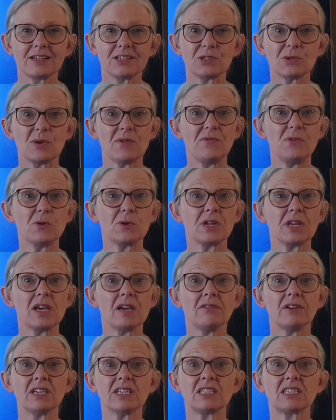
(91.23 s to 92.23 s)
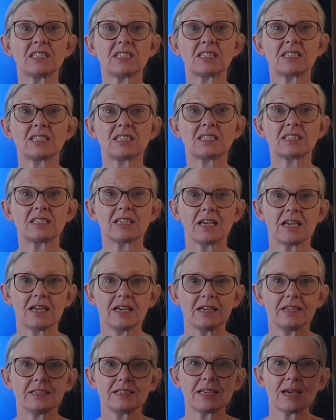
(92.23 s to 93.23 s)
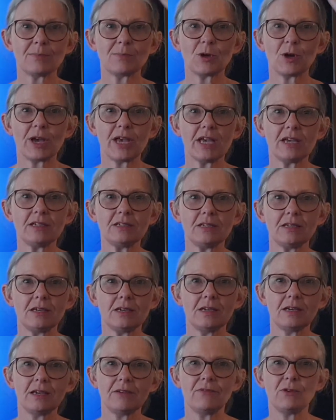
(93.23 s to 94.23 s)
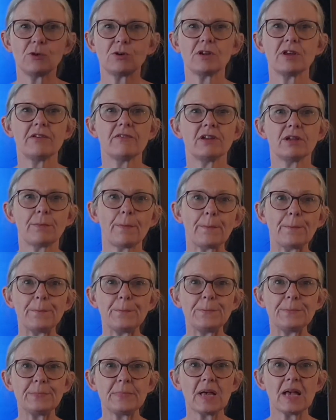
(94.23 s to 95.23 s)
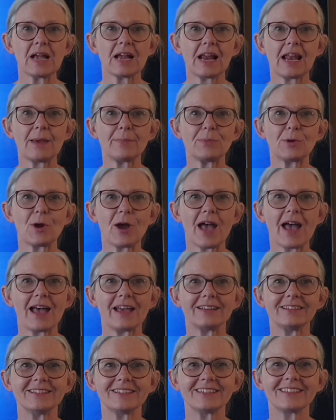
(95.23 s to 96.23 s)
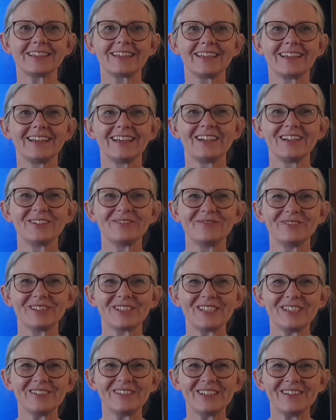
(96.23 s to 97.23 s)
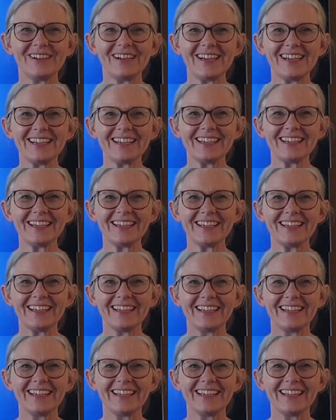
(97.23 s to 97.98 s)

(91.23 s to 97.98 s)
So if you can hear a s, tap your head. If you can hear an m, clap your hands. What are you doing?